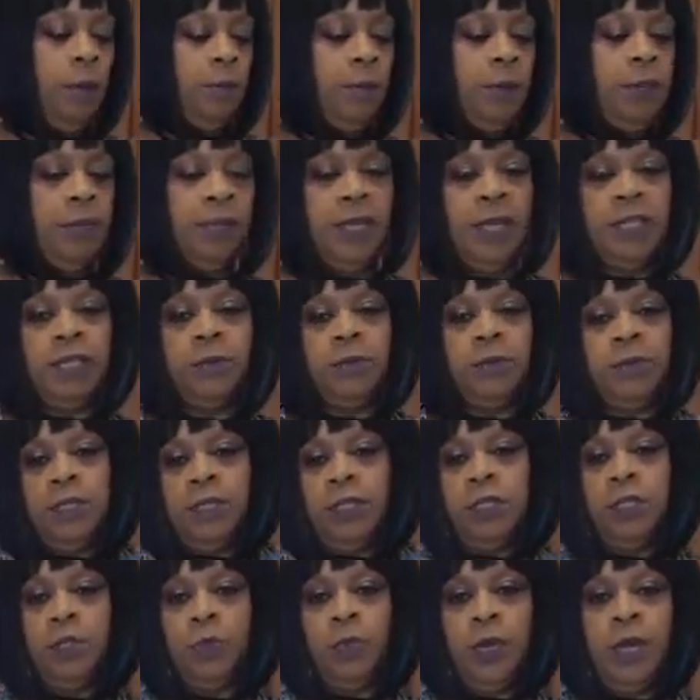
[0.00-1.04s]
But that's the
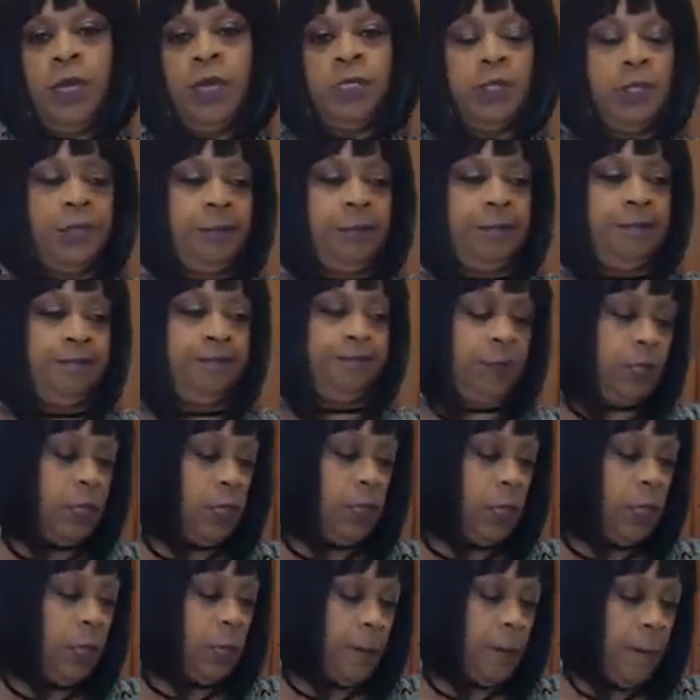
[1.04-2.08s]
situation,
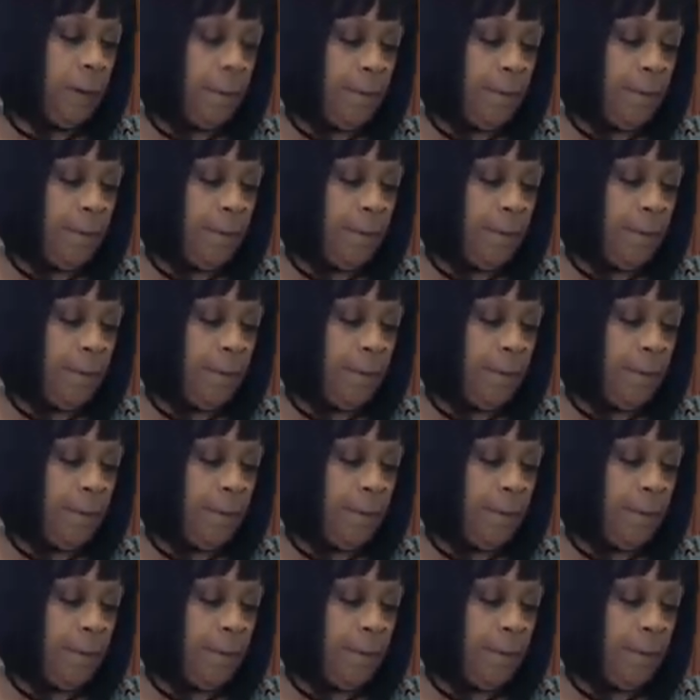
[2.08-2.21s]
you know.